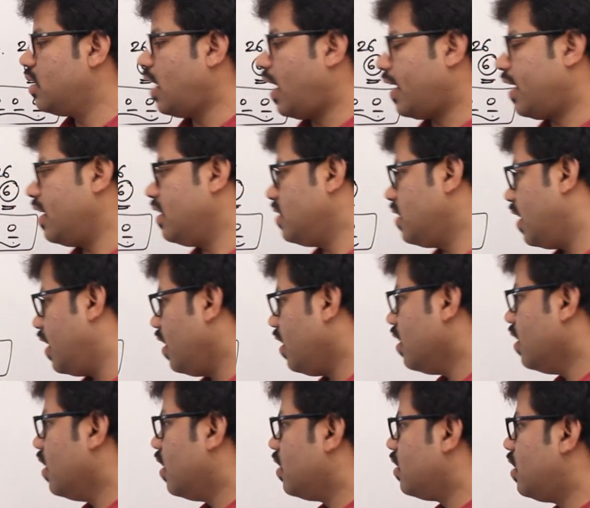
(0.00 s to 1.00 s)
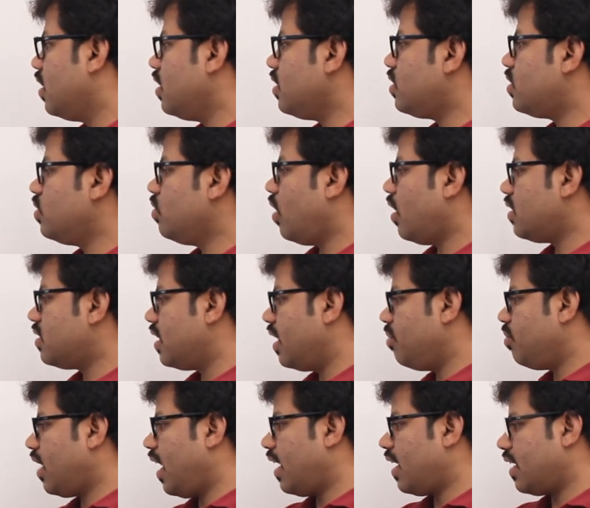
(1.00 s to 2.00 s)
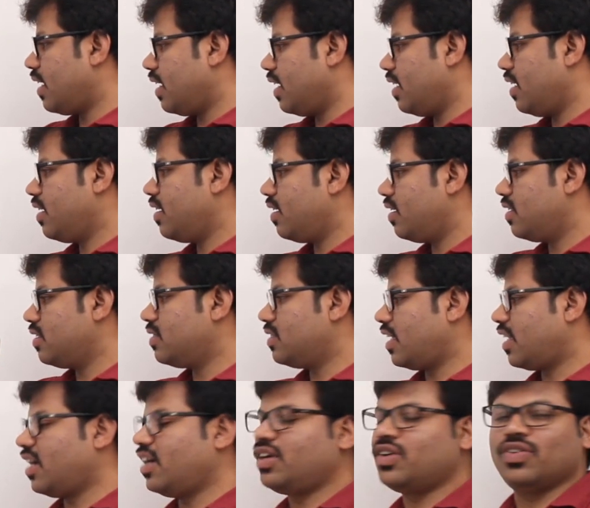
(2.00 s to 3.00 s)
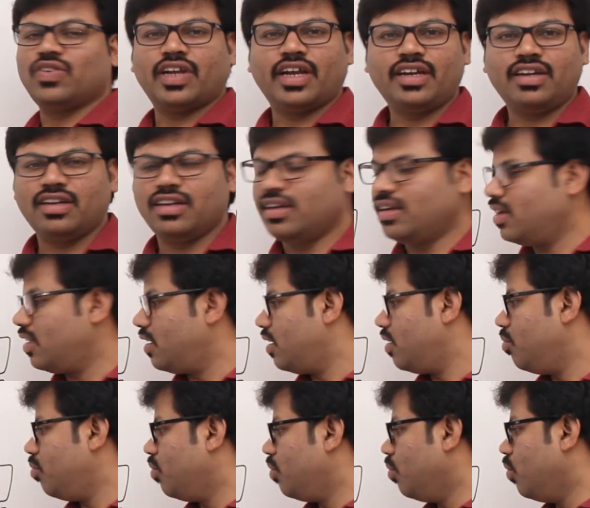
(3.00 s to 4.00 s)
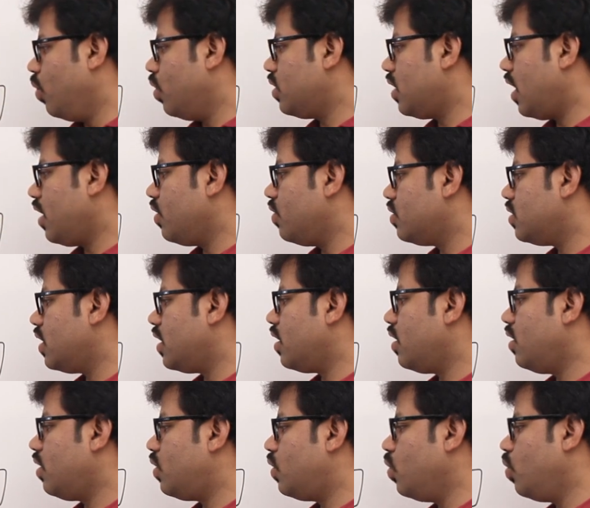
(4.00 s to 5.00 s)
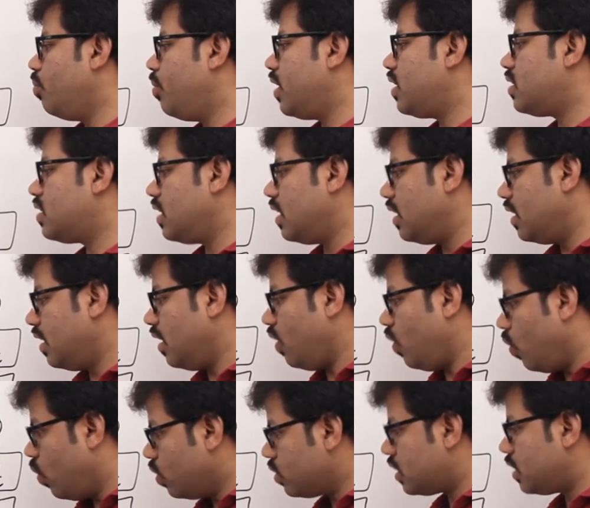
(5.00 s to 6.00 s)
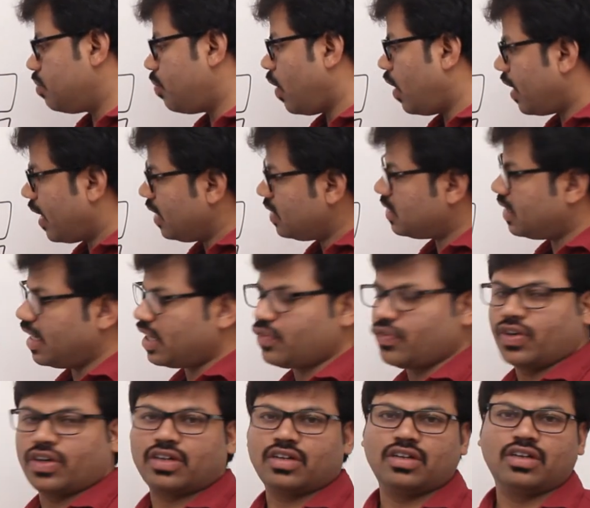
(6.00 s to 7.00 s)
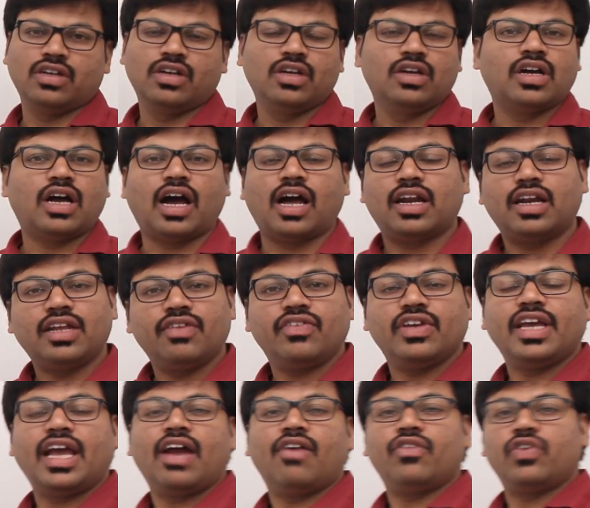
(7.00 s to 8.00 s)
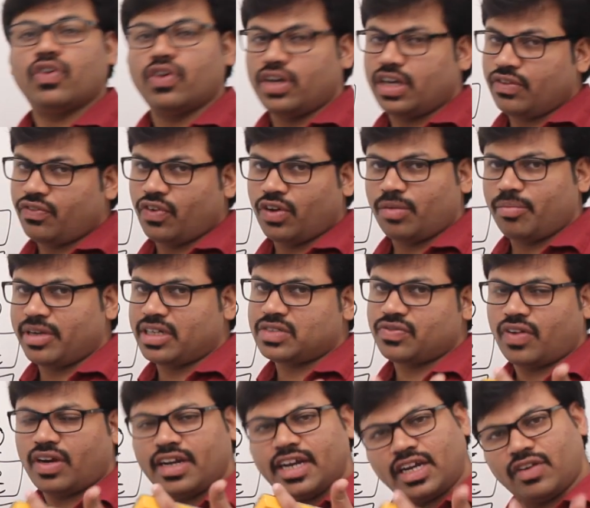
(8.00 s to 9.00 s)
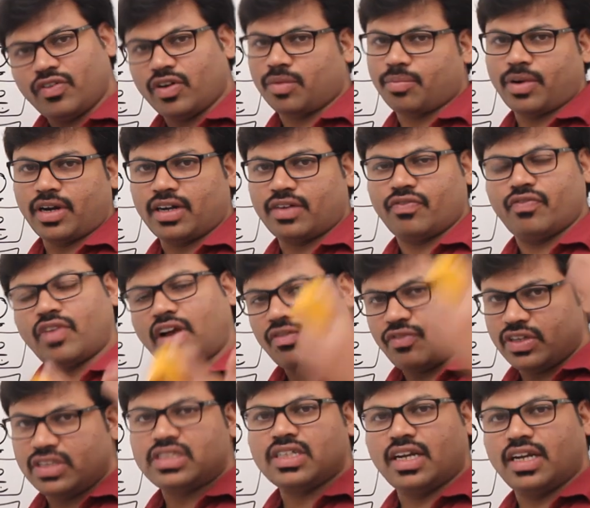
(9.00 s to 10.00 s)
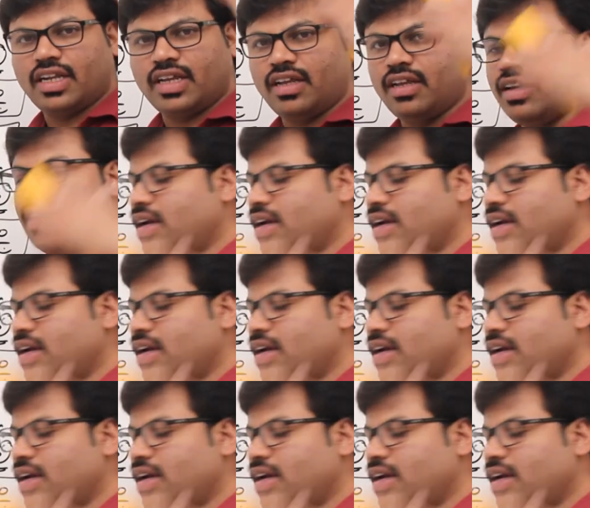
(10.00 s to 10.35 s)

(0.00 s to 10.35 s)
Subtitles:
I can say these two are same category, second two, right? Both are using 2 bits in the host part as network. Already we have 24 bits for network part officially.